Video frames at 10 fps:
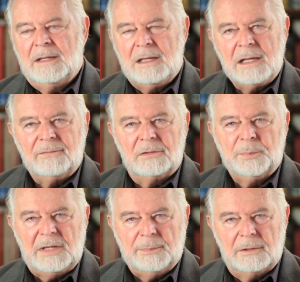evil
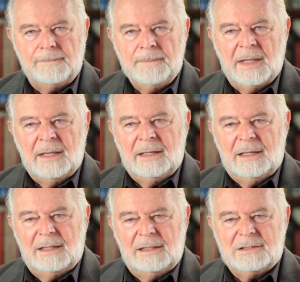people.
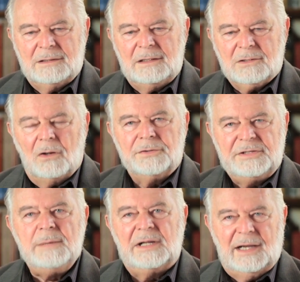And it's called
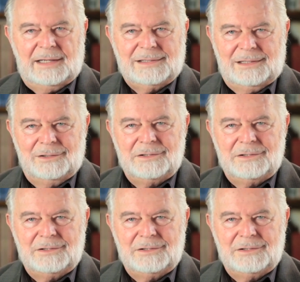demonizing.